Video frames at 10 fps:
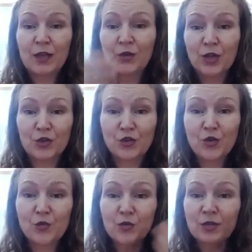and you can
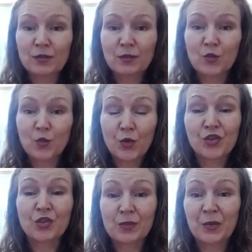choose
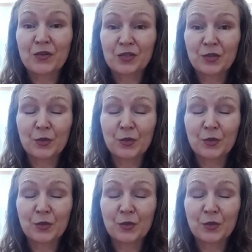which experience